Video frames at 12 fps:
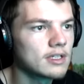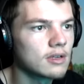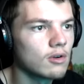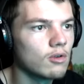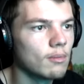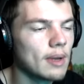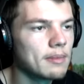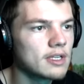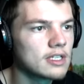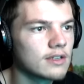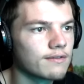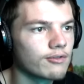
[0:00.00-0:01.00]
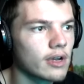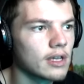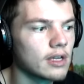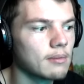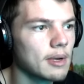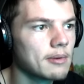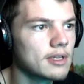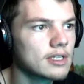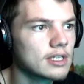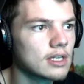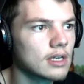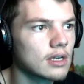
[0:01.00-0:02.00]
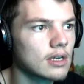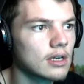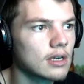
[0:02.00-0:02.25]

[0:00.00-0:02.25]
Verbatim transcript: it's... Oh, maybe this is a friendly. Maybe this is a